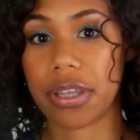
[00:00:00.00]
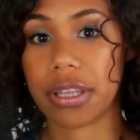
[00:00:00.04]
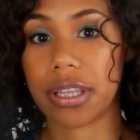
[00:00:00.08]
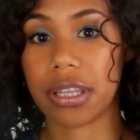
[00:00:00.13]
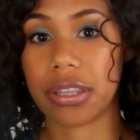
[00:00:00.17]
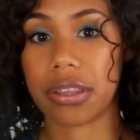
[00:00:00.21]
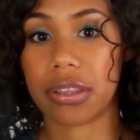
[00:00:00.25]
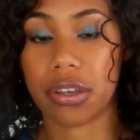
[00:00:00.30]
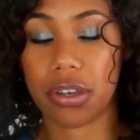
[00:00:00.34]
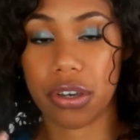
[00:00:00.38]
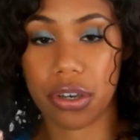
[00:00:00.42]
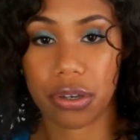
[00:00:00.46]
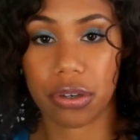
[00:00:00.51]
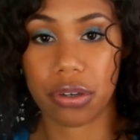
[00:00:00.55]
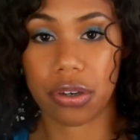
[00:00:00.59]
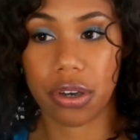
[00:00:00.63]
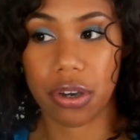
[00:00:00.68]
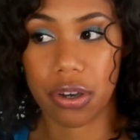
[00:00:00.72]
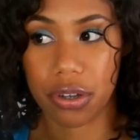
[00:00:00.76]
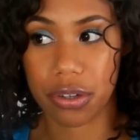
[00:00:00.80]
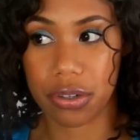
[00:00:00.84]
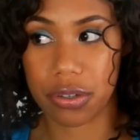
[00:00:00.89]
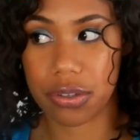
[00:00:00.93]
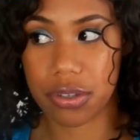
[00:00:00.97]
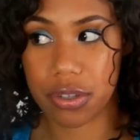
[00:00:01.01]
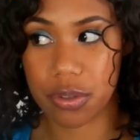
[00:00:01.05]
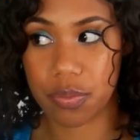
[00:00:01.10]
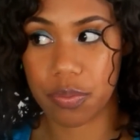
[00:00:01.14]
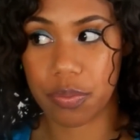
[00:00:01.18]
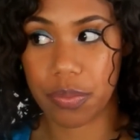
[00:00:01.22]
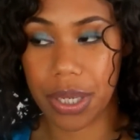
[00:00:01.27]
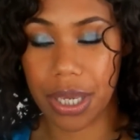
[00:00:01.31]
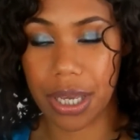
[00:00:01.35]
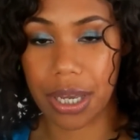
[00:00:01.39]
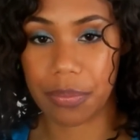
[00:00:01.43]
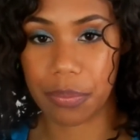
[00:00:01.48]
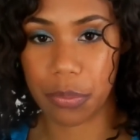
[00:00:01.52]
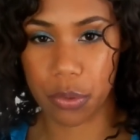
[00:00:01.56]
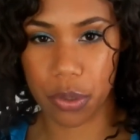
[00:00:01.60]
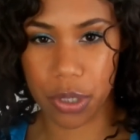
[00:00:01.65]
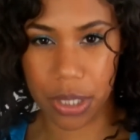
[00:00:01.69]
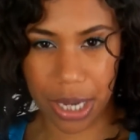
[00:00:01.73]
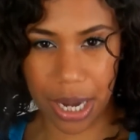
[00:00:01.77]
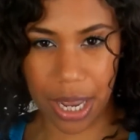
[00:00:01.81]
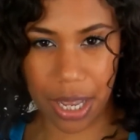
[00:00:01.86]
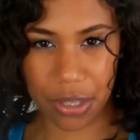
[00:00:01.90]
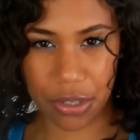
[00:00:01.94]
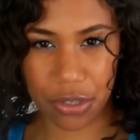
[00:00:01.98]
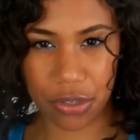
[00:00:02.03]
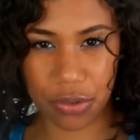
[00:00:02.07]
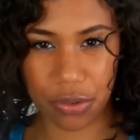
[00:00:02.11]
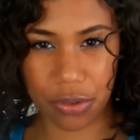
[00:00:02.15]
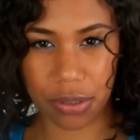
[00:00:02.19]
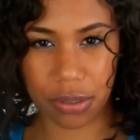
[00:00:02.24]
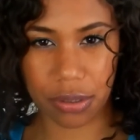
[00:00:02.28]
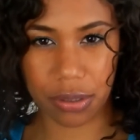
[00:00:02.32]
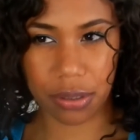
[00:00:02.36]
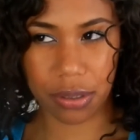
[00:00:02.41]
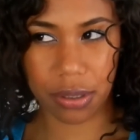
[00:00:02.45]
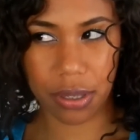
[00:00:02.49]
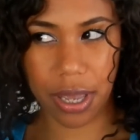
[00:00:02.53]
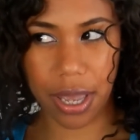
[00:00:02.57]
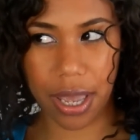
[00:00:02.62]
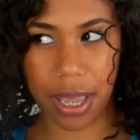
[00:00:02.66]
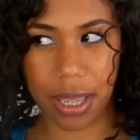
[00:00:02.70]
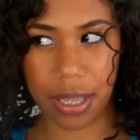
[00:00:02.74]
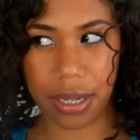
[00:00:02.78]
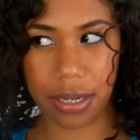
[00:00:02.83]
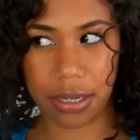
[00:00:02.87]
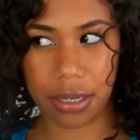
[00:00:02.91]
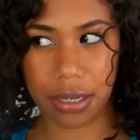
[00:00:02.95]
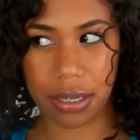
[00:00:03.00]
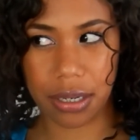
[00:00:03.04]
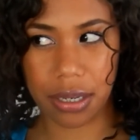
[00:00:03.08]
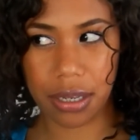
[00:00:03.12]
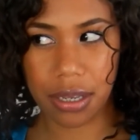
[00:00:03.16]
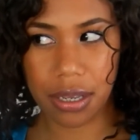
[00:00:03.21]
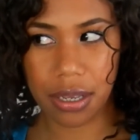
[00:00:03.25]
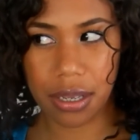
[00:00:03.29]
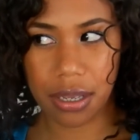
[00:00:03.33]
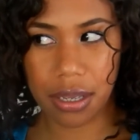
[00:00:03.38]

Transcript: and then the curls become more natural and